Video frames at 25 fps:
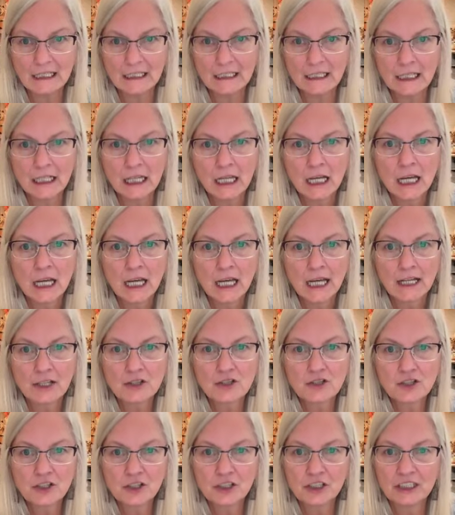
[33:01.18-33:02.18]
Kelly
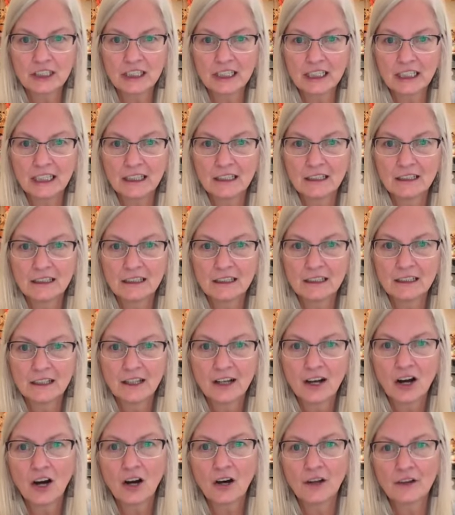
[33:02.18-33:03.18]
and Shirley.
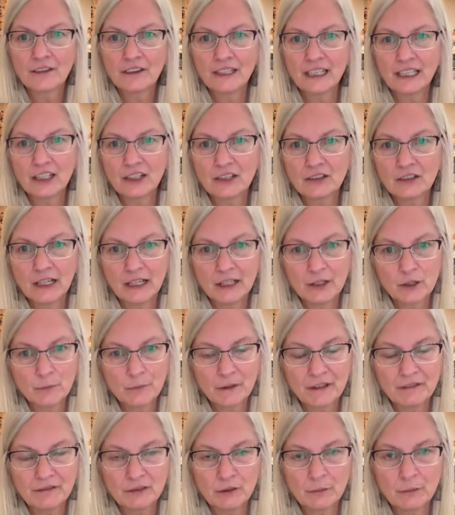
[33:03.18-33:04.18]
Oh, thank you. I
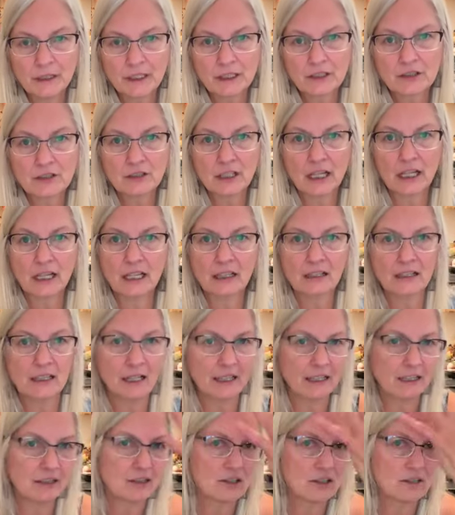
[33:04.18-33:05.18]
hope I feel better too. I
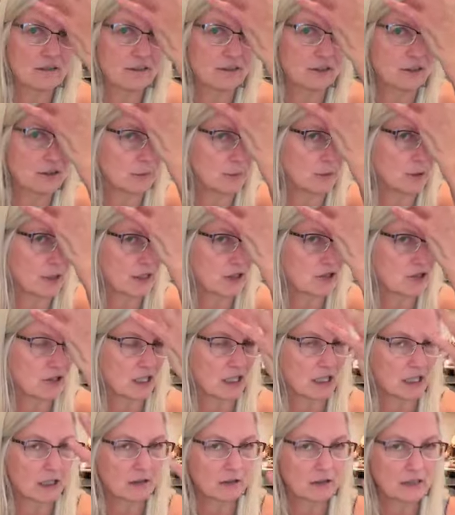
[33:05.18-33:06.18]
can just feel the
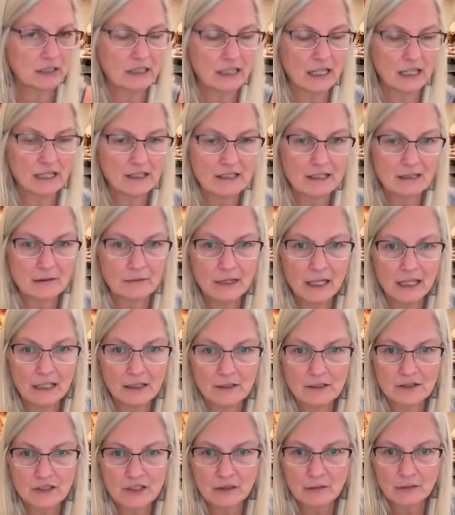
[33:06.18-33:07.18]
pressure. I gotta go take some
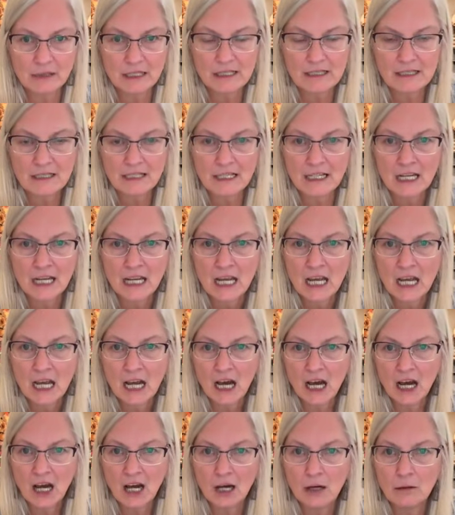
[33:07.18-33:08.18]
allergy medicine.
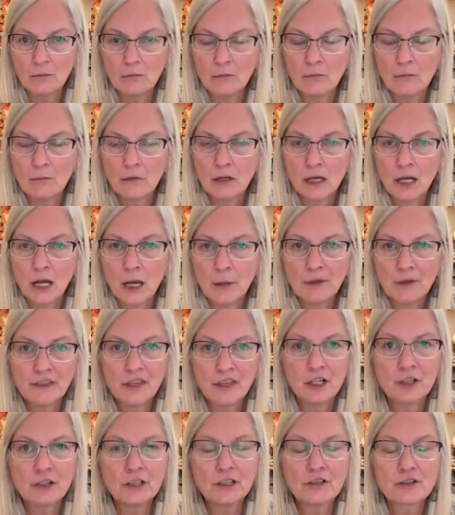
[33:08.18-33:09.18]

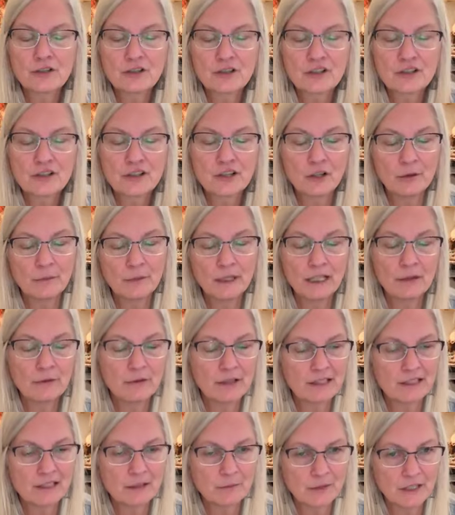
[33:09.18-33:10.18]
But there are so
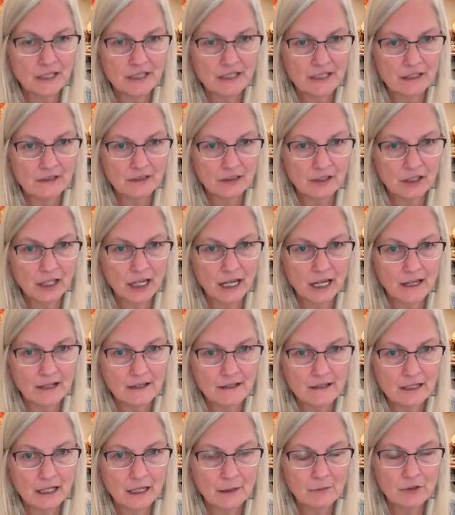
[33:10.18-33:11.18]
many recipes out there,
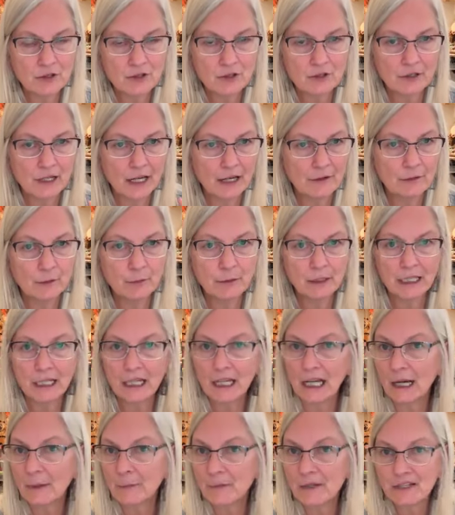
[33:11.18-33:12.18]
guys. I'm sure
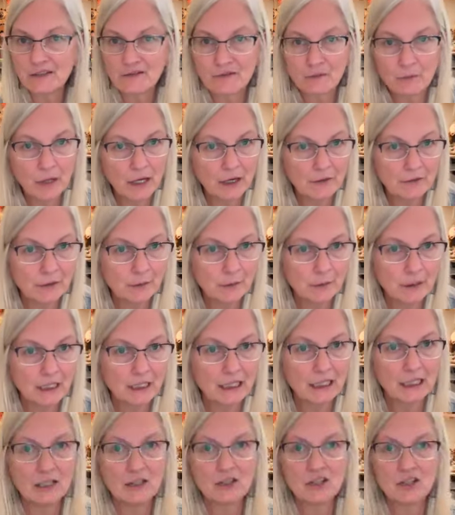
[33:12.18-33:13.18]
everybody copies from
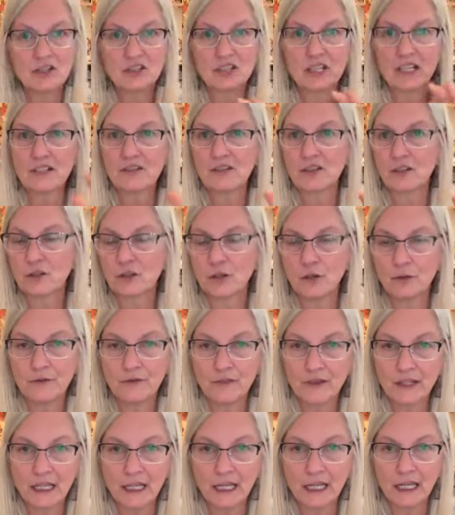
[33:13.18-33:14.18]
everybody and just does their
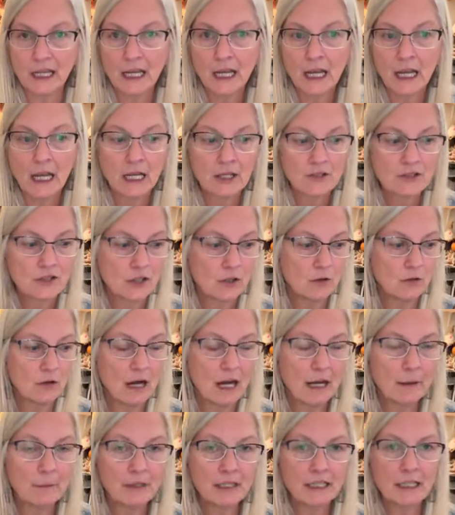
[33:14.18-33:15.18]
own thing.
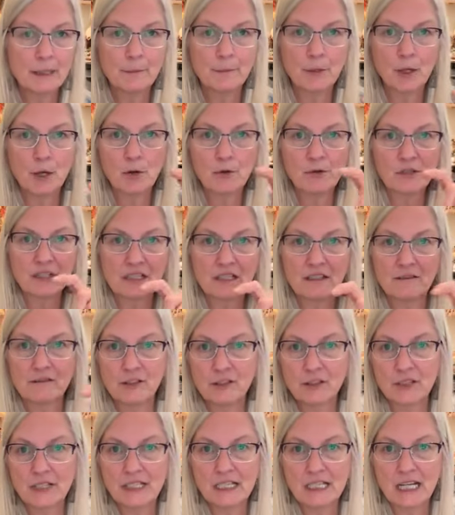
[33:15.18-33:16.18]
So I'm gonna post at the
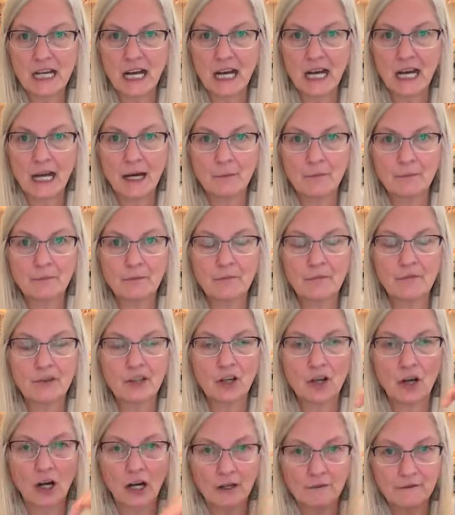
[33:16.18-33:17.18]
very top
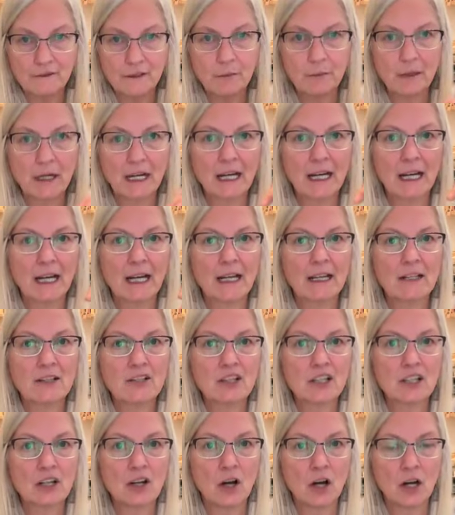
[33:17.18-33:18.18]
the coffee
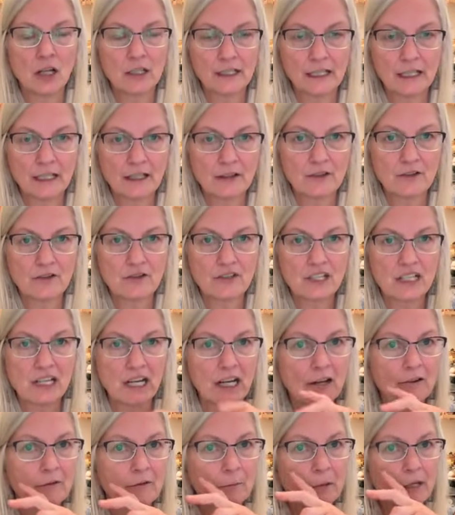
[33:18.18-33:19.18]
podge and all that other
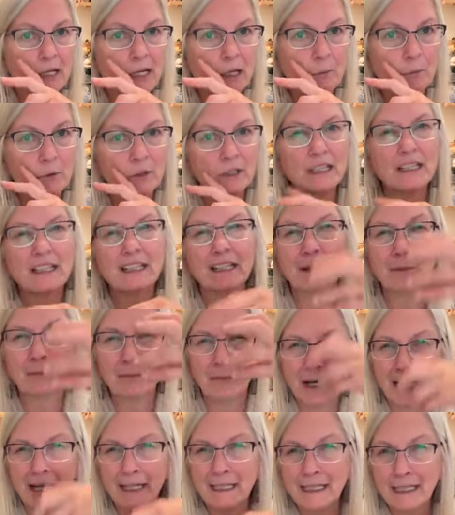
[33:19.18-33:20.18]
stuff, but I'll put it
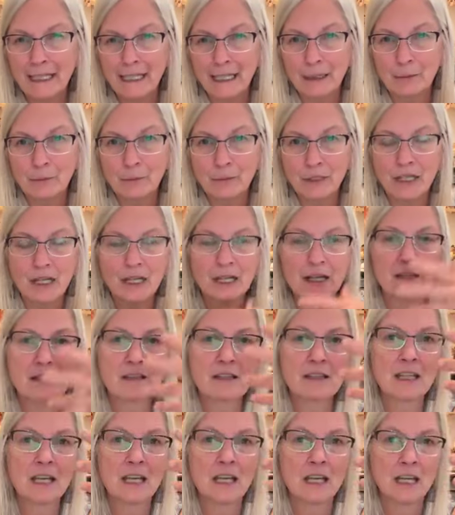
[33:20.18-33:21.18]
in my name
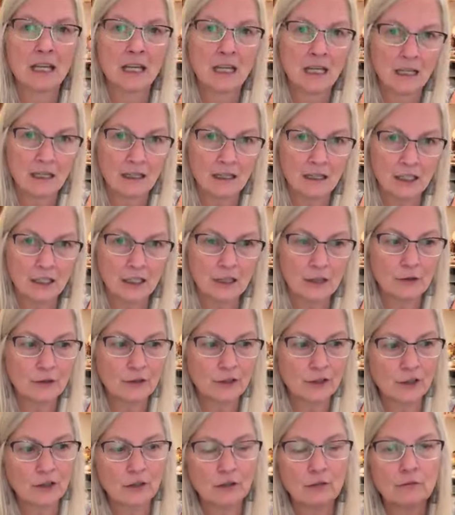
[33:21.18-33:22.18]
because, you
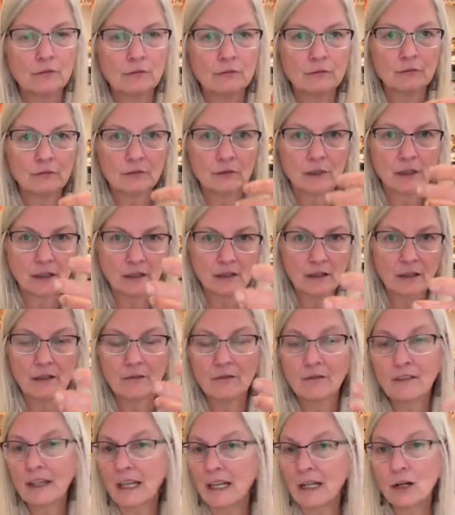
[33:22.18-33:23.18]
know,
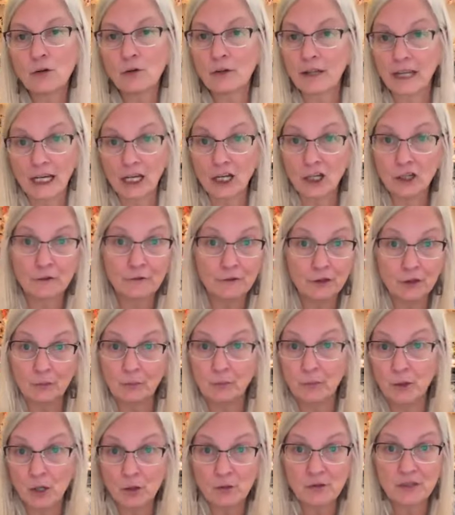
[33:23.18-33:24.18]
they don't care if you
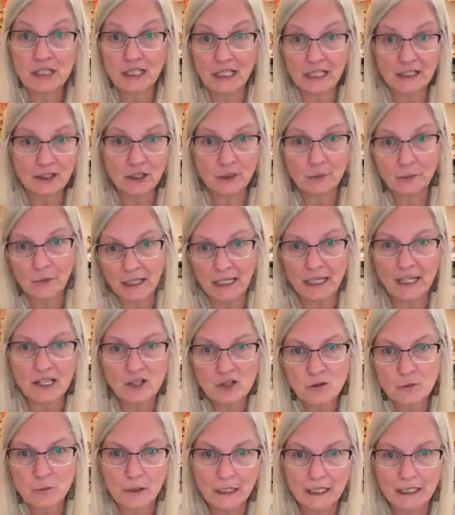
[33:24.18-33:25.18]
post it on their
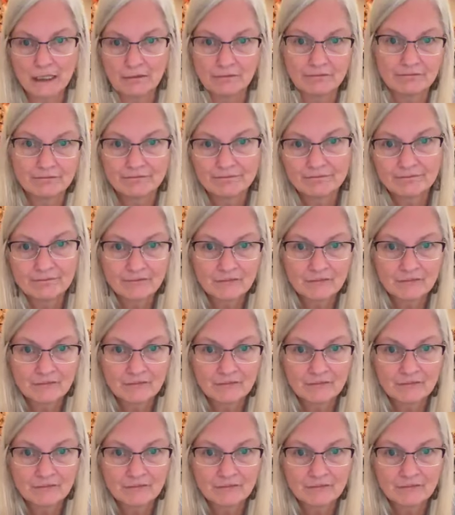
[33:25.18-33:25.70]
page, but